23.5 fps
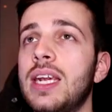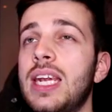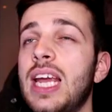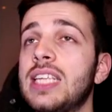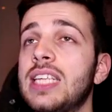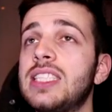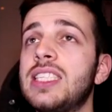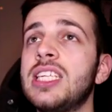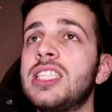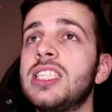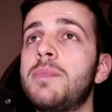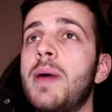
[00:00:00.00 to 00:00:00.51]
Next
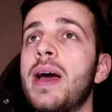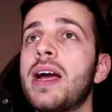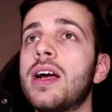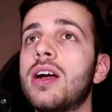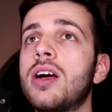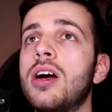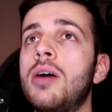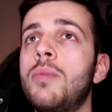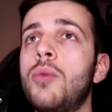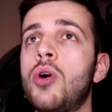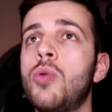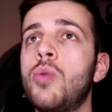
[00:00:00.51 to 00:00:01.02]
centre back,
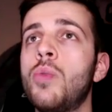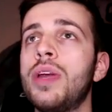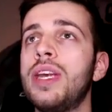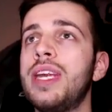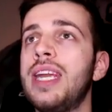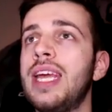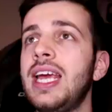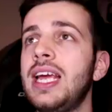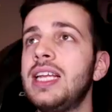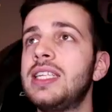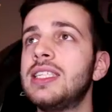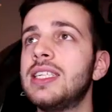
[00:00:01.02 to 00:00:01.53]
come on, we
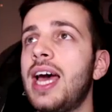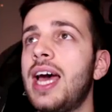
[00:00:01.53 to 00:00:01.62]
need